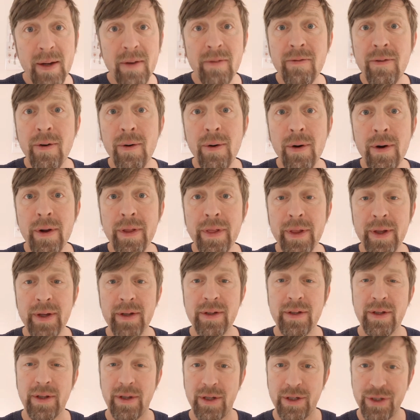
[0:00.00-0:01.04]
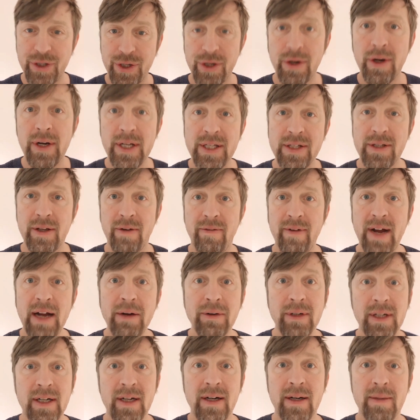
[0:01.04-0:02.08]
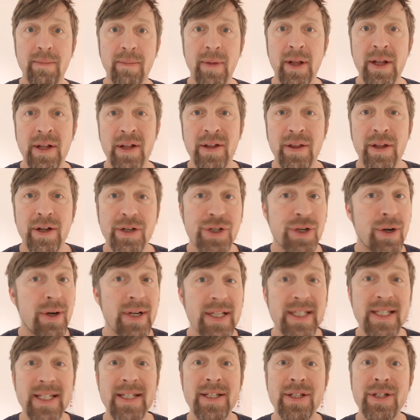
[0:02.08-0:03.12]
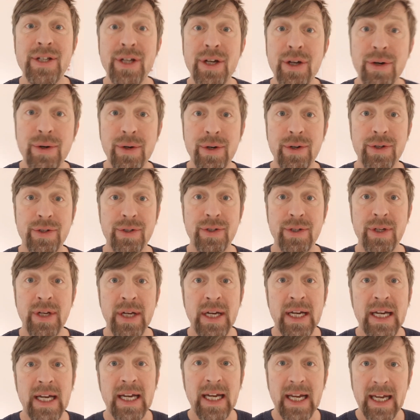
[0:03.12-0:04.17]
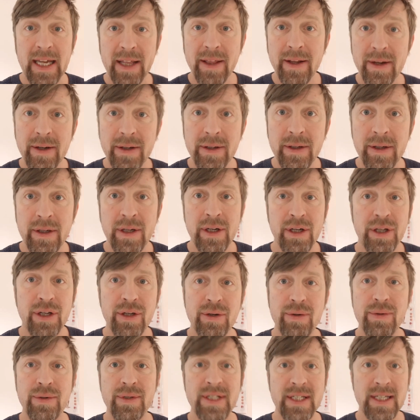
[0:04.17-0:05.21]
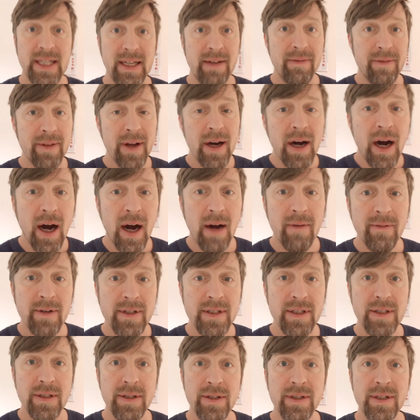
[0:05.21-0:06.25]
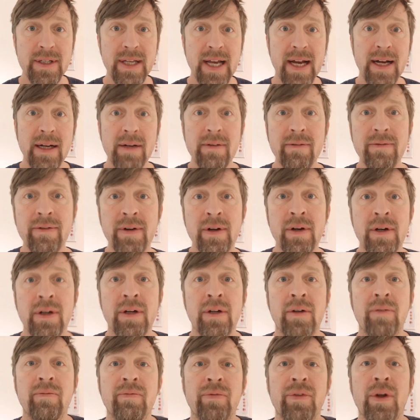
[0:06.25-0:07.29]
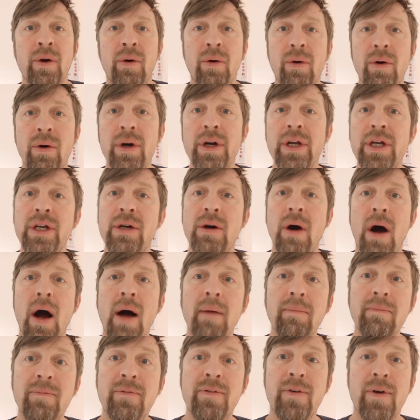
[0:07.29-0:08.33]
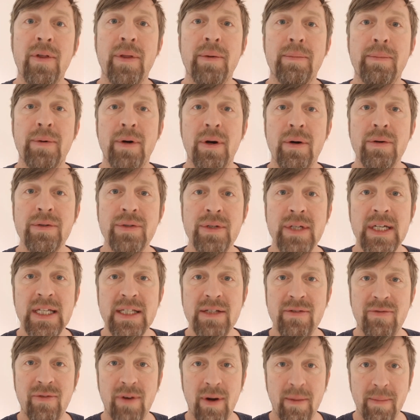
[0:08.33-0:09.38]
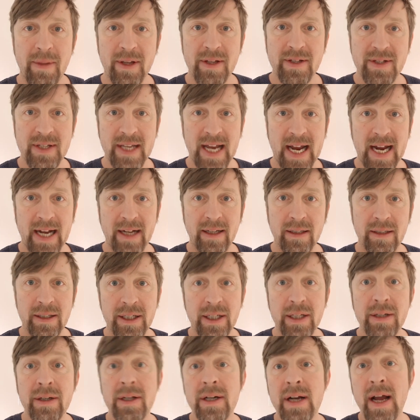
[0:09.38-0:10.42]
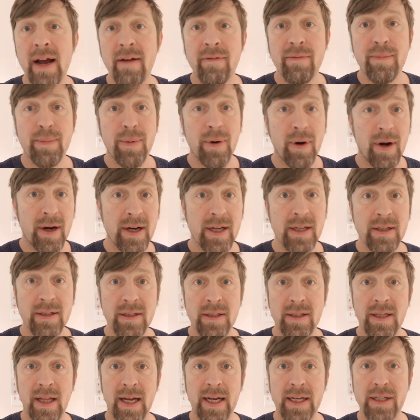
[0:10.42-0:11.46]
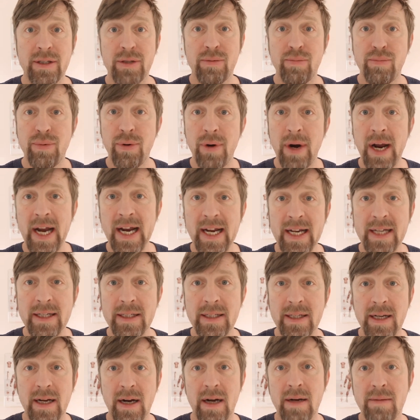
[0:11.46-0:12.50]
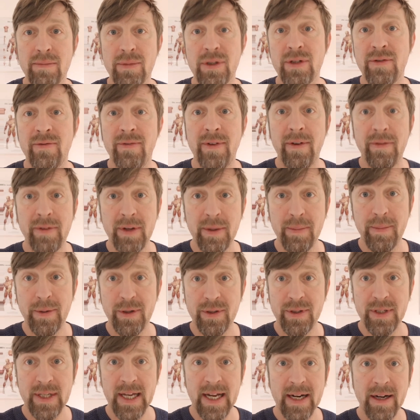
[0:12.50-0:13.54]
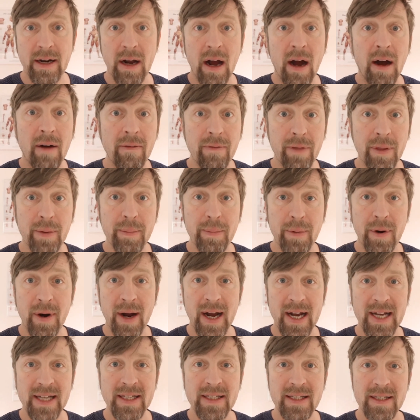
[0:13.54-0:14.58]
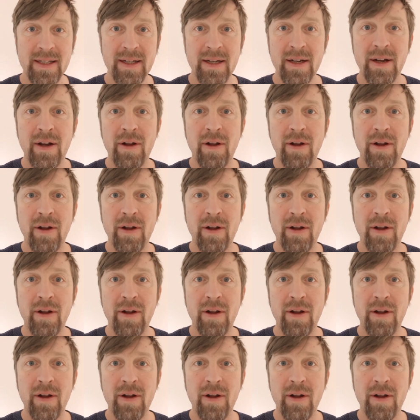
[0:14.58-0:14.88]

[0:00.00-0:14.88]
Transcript: Fourth, the choice of outcome. The choice is yours. Either you receive the harvest yourself or you opt for the proceeds from the sale. You can have products like sprays, gums, 50% off the price